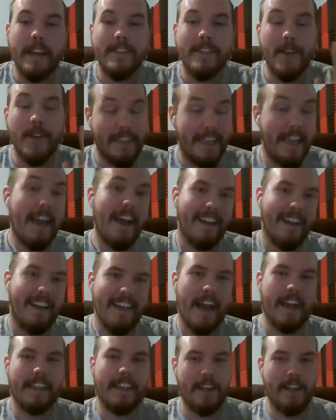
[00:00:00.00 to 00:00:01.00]
so yeah,
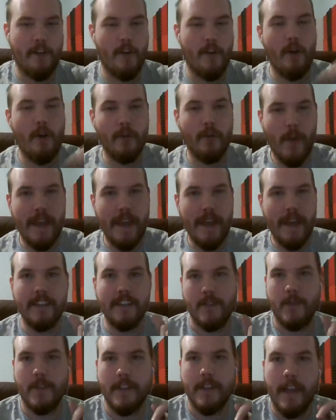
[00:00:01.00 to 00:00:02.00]
exactly. Her own wavy
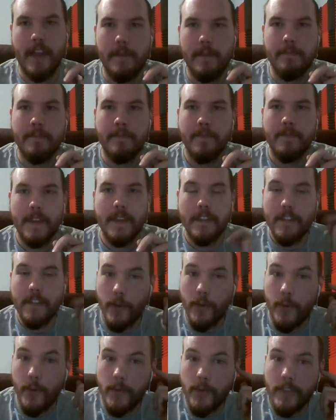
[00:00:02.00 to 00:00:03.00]
sword.
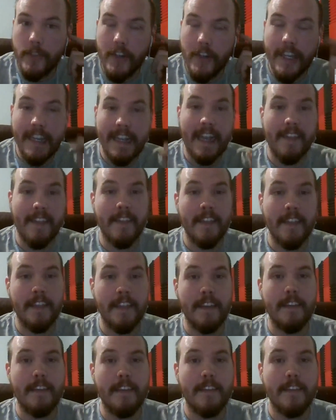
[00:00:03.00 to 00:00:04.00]
So looking at
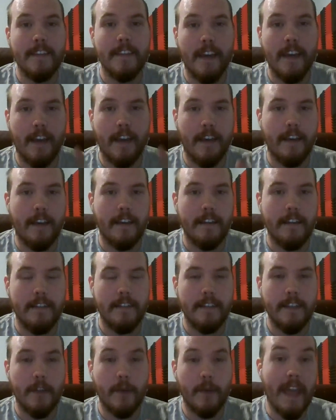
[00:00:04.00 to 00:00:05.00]
the
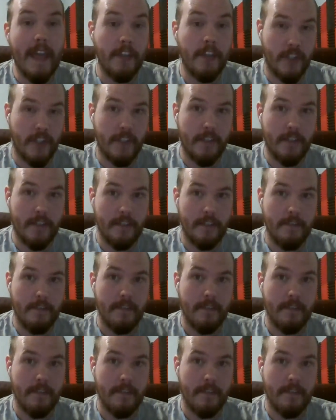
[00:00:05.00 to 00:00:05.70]
locations